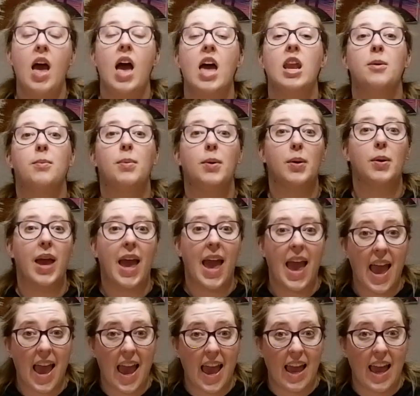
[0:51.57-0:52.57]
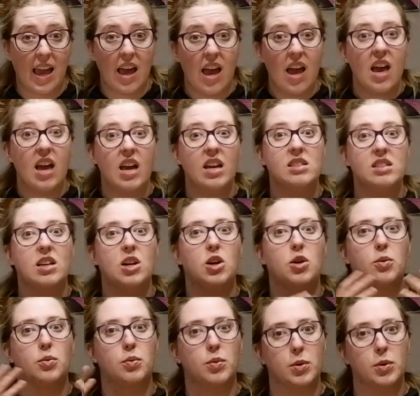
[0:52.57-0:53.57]
And a bouquet is a
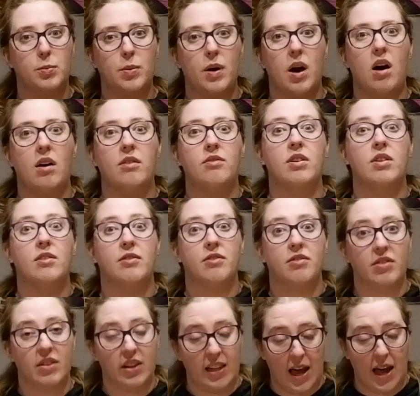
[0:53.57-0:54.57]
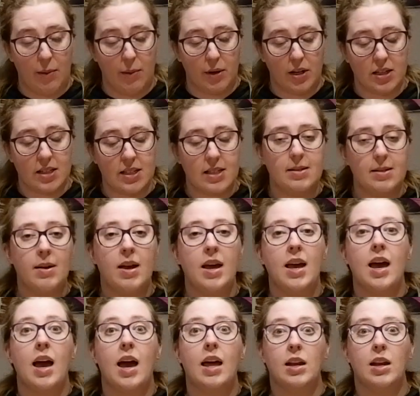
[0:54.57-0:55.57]
group of flowers.
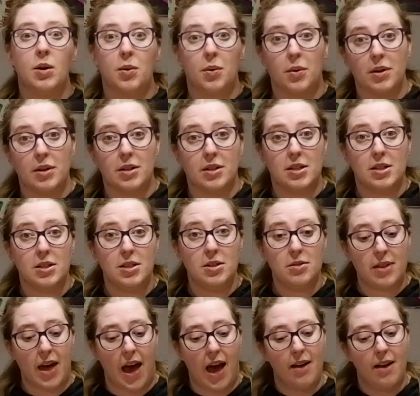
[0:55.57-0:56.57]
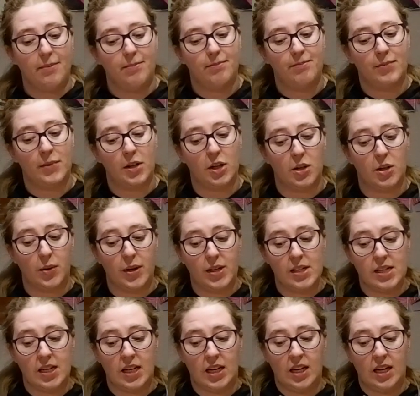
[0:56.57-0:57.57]
And in order to do that, you're going
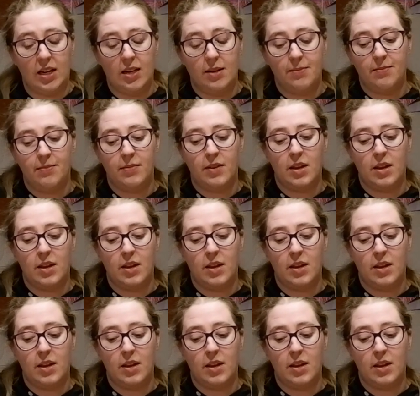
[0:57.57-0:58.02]
to need